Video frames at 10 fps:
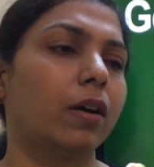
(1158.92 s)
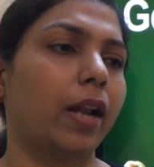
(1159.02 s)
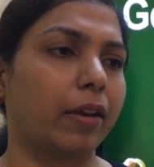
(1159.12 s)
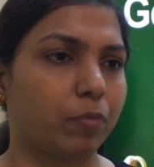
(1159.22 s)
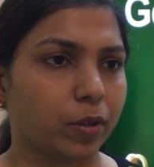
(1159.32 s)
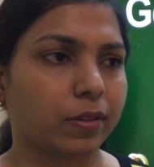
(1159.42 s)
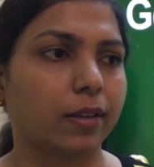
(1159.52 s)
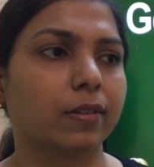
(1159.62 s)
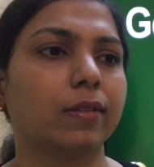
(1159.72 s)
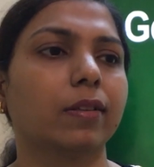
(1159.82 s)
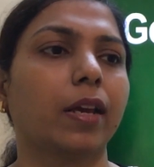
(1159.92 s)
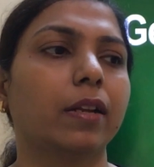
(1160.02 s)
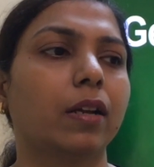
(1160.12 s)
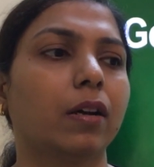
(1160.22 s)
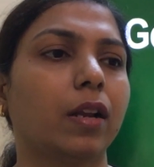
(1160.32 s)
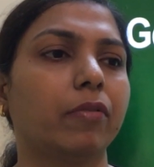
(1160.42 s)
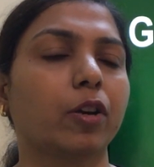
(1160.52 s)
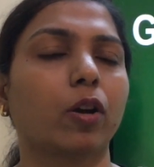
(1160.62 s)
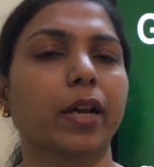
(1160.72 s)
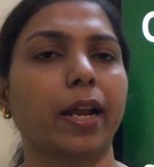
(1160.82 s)
life processes in
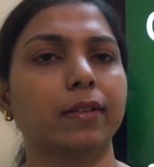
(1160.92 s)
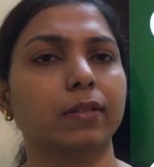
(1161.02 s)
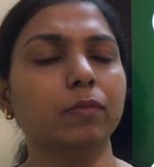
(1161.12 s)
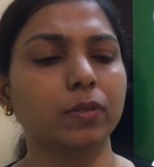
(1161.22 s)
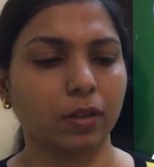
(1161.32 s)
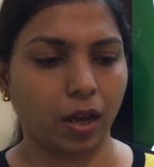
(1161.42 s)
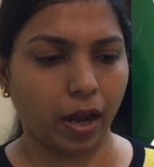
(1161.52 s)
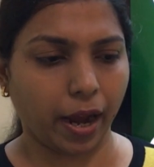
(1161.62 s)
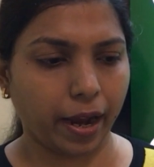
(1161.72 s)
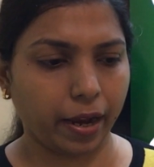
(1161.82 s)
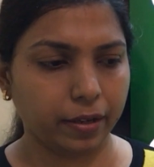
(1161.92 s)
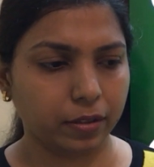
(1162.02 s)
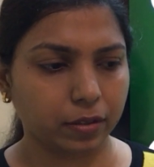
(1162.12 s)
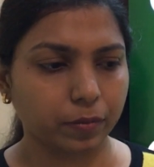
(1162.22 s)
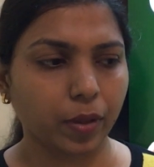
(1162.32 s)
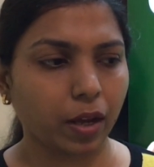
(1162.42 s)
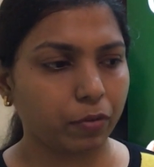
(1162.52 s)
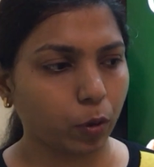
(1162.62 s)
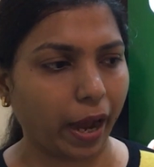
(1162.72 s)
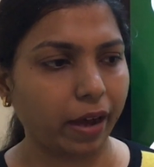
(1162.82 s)
living organisms. And if
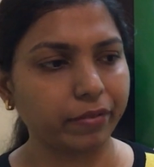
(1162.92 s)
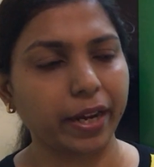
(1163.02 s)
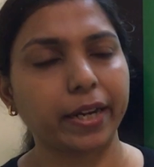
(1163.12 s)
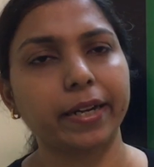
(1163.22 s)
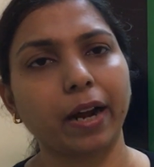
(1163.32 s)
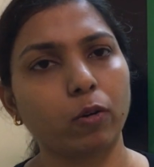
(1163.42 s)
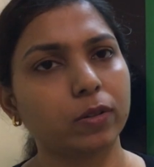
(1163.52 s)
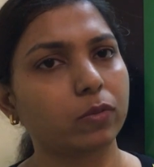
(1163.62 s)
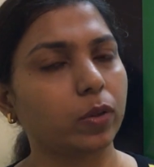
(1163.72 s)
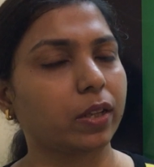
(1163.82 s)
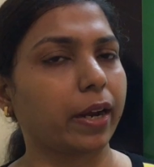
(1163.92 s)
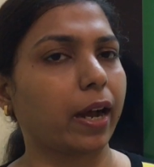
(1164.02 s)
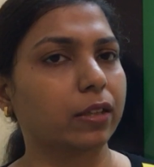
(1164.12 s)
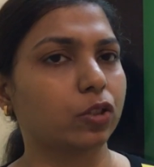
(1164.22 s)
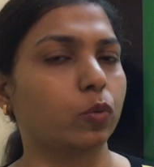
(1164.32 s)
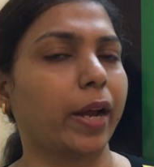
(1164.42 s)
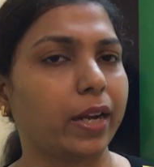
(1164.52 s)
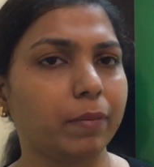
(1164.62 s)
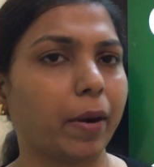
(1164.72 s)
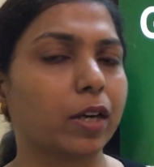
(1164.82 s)
you have any doubts with regards to
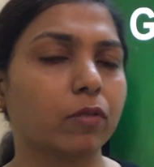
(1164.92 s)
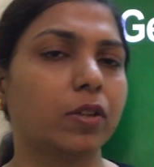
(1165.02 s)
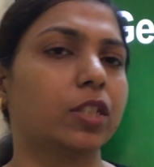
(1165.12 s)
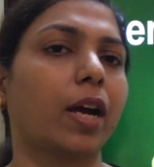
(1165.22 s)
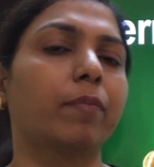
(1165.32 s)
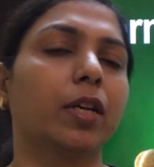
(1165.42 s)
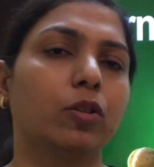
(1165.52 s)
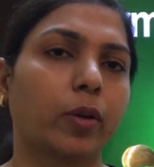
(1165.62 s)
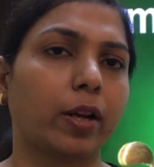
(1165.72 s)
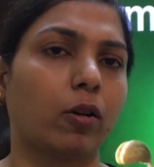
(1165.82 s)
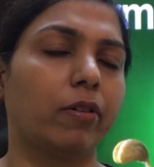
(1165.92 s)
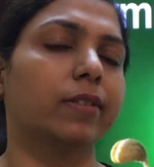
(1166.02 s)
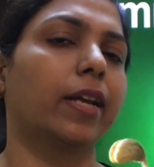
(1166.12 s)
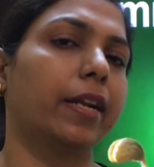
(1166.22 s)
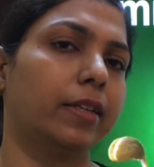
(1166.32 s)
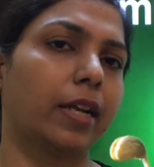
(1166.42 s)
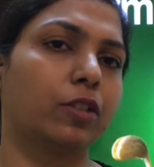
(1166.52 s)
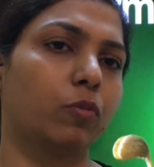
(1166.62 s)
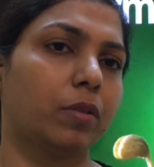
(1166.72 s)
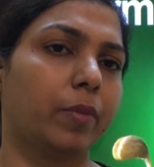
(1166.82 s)
any part of the chapter, you can always get in
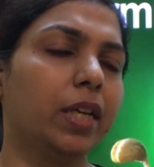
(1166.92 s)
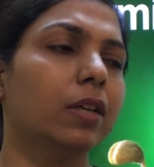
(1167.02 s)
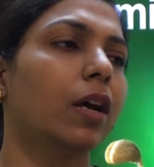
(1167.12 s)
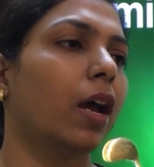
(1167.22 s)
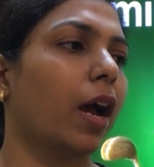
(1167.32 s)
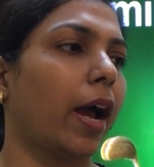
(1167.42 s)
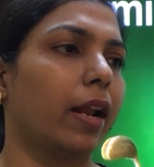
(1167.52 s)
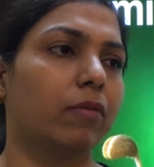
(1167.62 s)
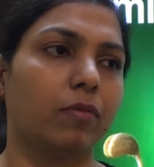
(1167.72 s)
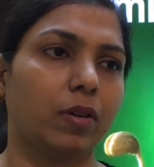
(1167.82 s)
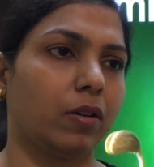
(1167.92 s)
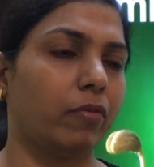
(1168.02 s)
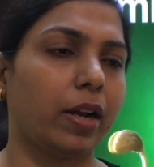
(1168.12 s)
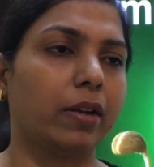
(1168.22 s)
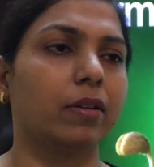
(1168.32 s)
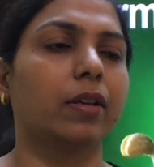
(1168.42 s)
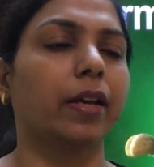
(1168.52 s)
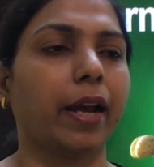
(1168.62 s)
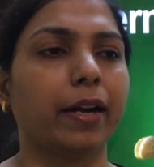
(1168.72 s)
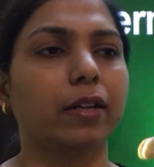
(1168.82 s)
touch with me, and we'll
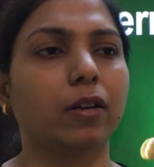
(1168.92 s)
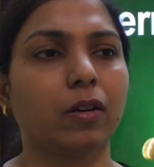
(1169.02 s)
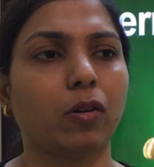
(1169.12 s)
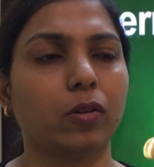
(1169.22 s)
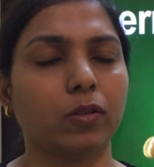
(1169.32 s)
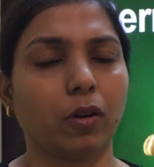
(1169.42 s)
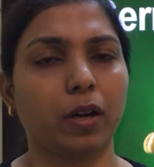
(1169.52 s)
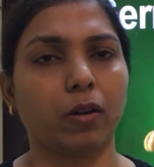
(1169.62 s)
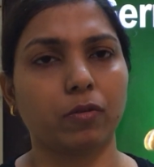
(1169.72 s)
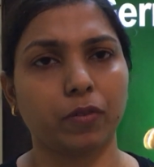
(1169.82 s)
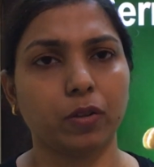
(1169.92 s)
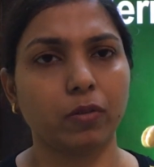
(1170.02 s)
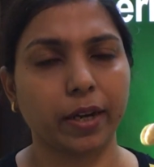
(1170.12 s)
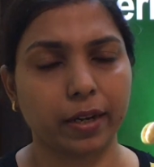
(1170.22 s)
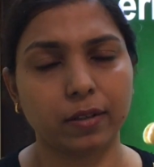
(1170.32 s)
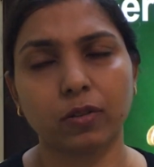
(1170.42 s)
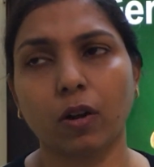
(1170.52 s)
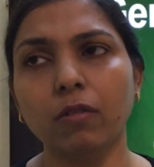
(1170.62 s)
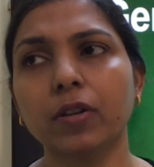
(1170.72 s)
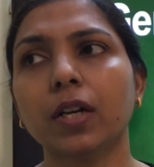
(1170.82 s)
get it sorted out for you, we'll get it
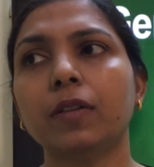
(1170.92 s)
solved.